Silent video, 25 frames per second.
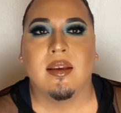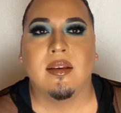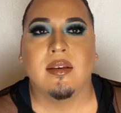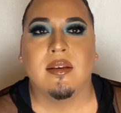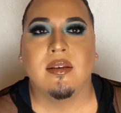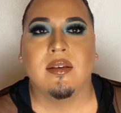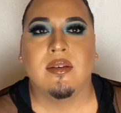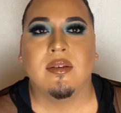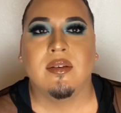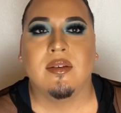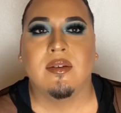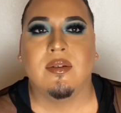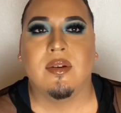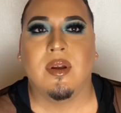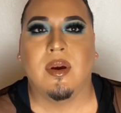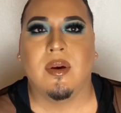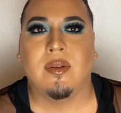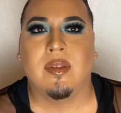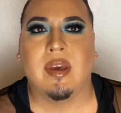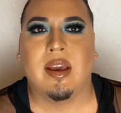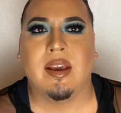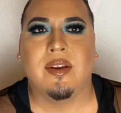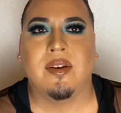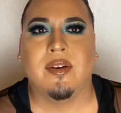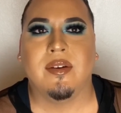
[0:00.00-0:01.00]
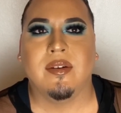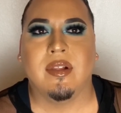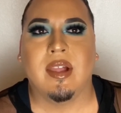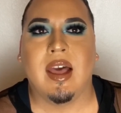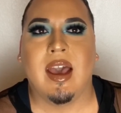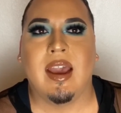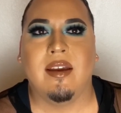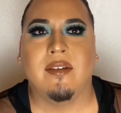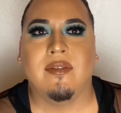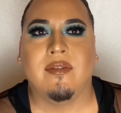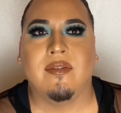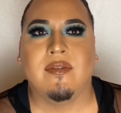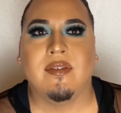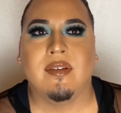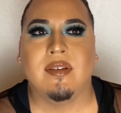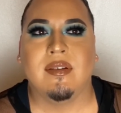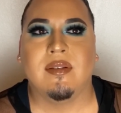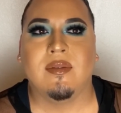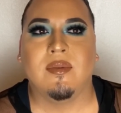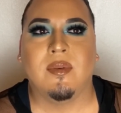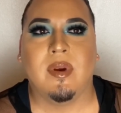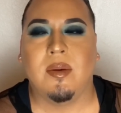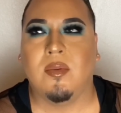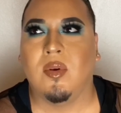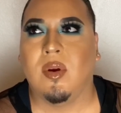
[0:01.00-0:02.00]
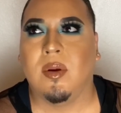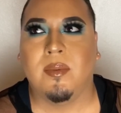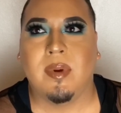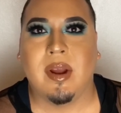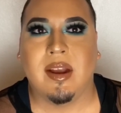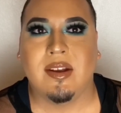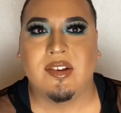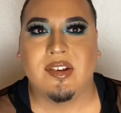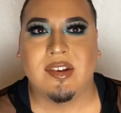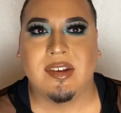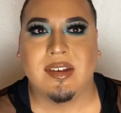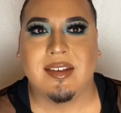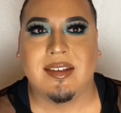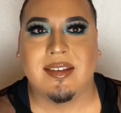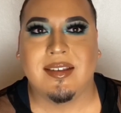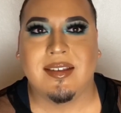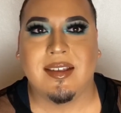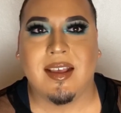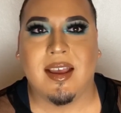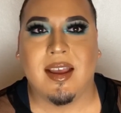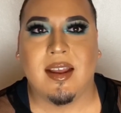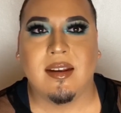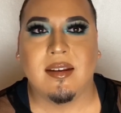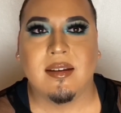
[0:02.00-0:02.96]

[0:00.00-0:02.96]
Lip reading: you know that your life is way more precious than,